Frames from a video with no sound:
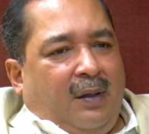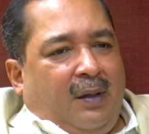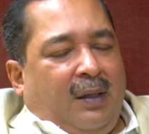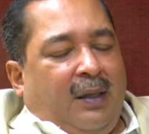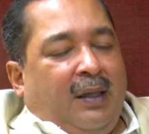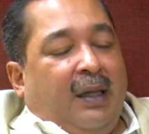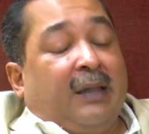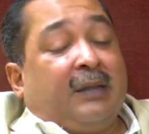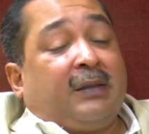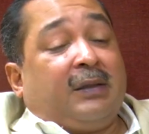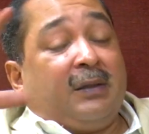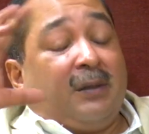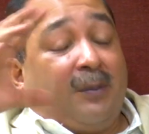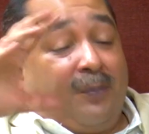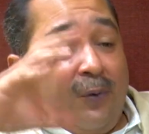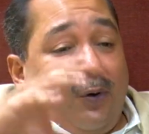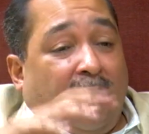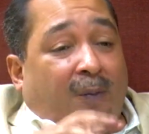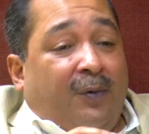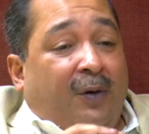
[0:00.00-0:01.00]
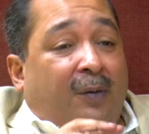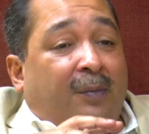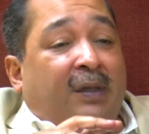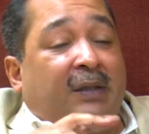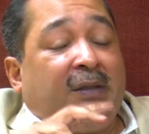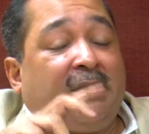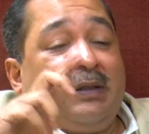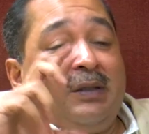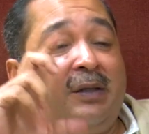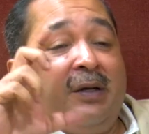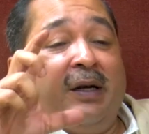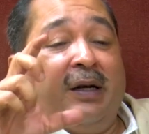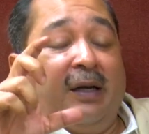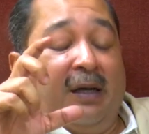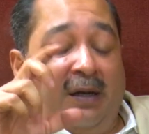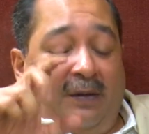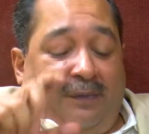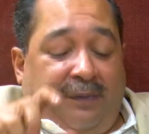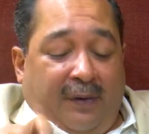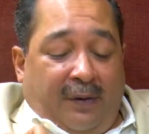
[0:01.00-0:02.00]
Yes, the problem is green
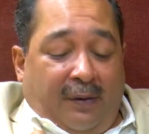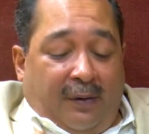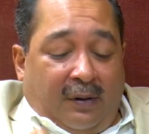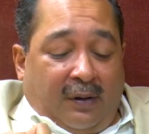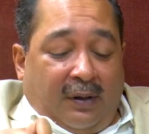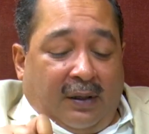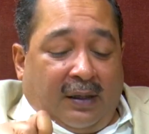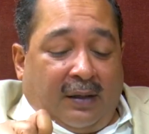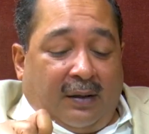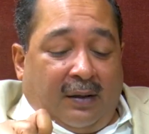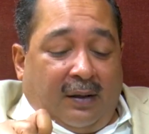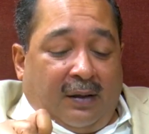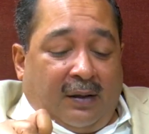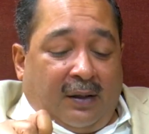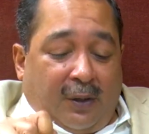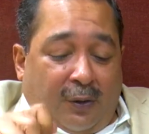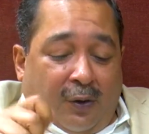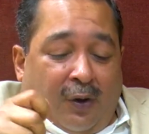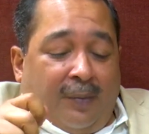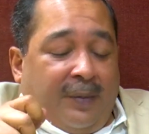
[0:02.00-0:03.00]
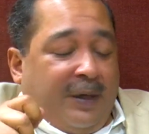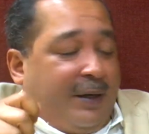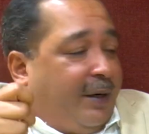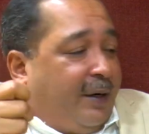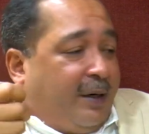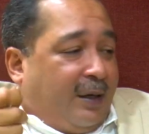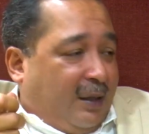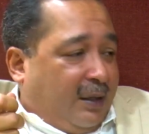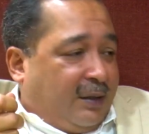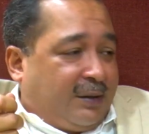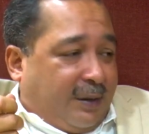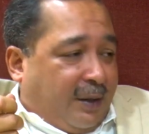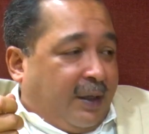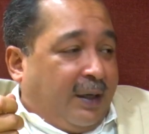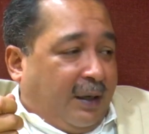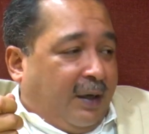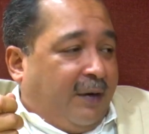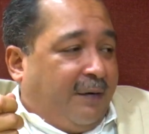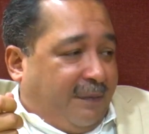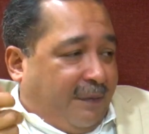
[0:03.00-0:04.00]
leaf. The raw material is
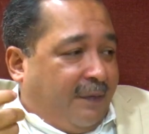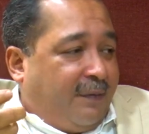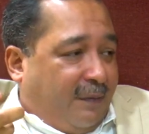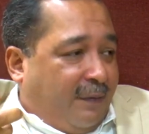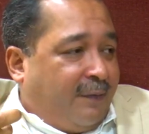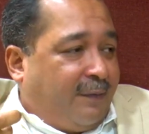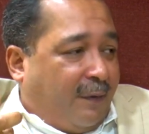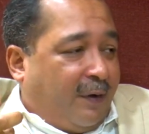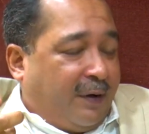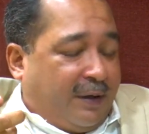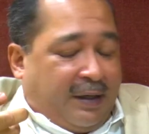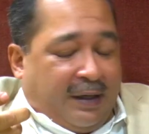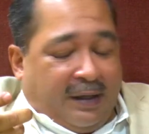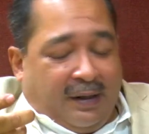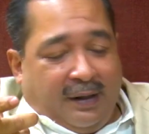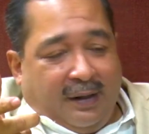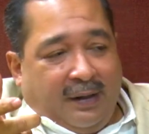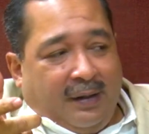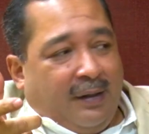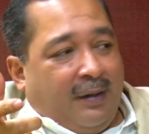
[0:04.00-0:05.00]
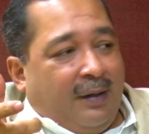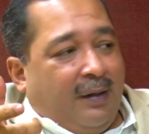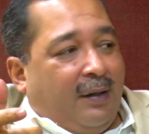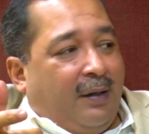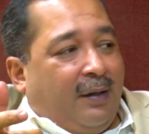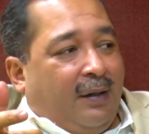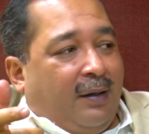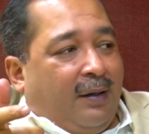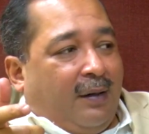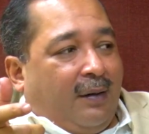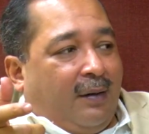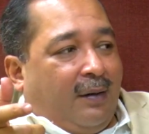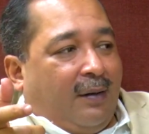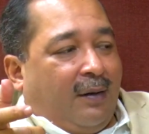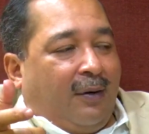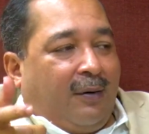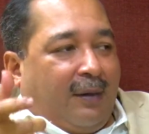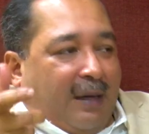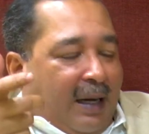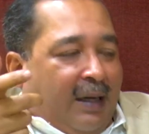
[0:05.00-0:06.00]
green leaf for tea.
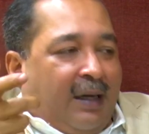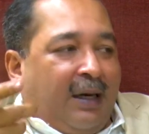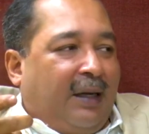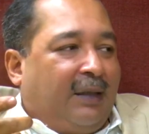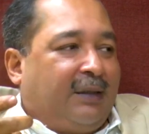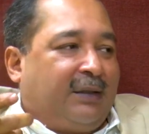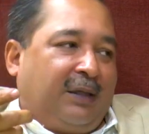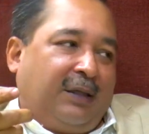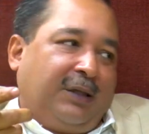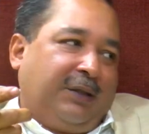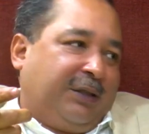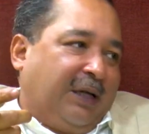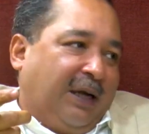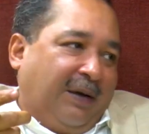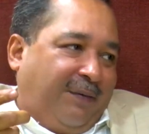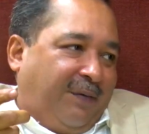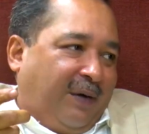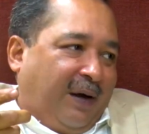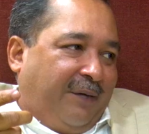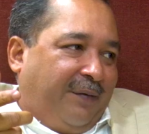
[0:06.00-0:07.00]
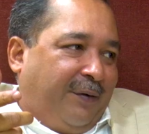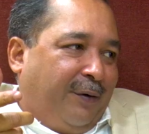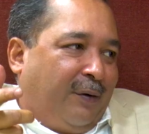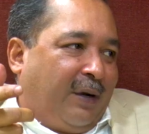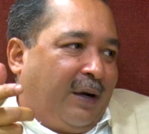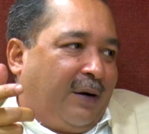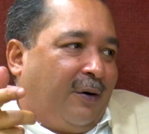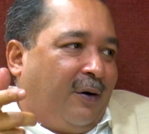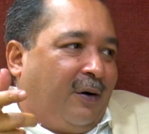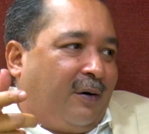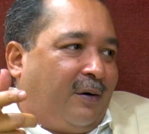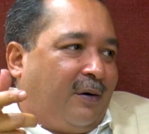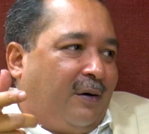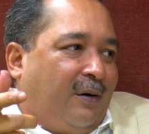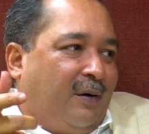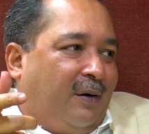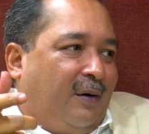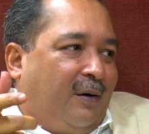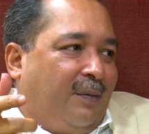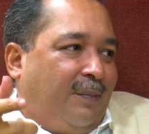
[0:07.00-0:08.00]
Now that has a shelf life. You cannot
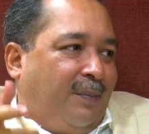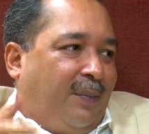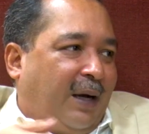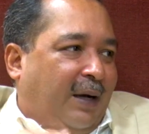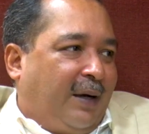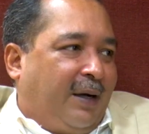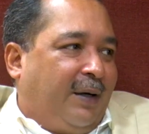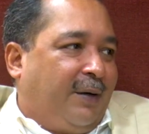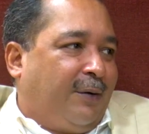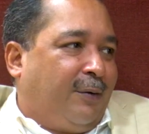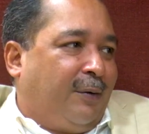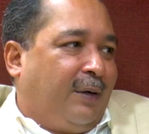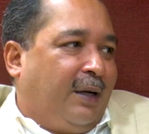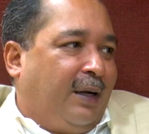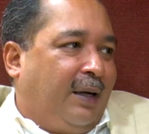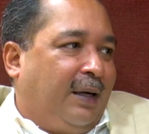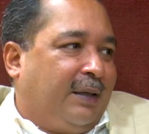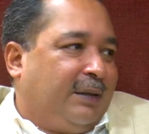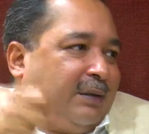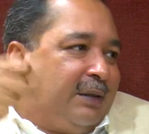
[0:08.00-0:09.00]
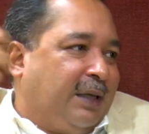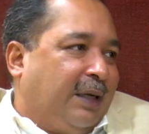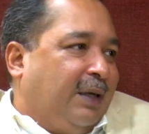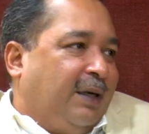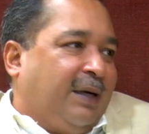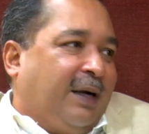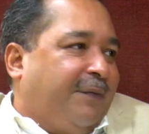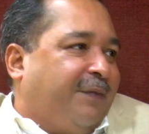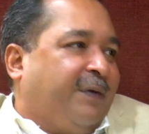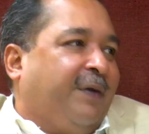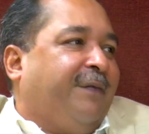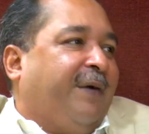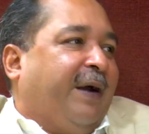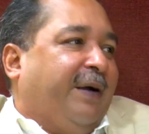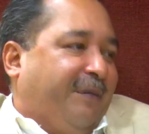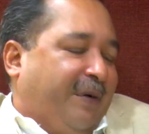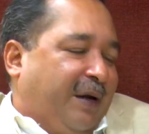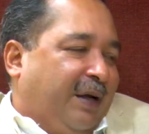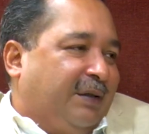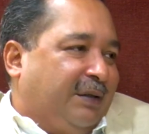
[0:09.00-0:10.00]
pluck it today and sell it after
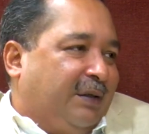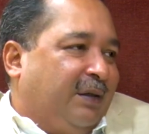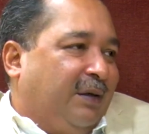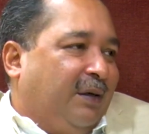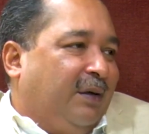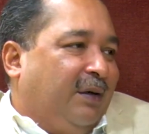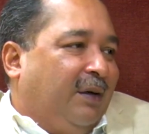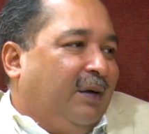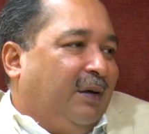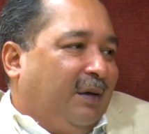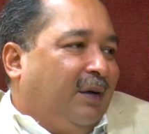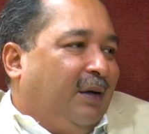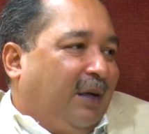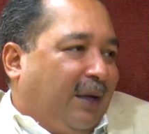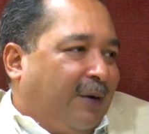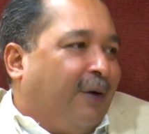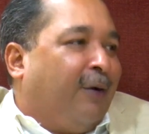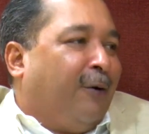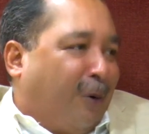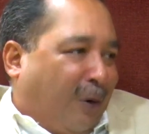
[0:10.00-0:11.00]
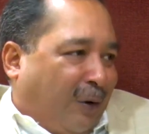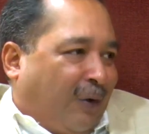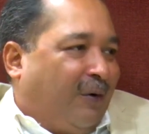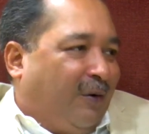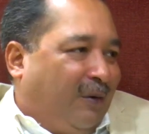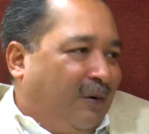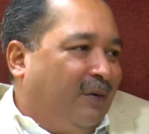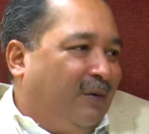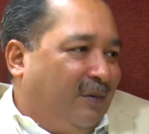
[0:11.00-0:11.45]
5 days. It will rot.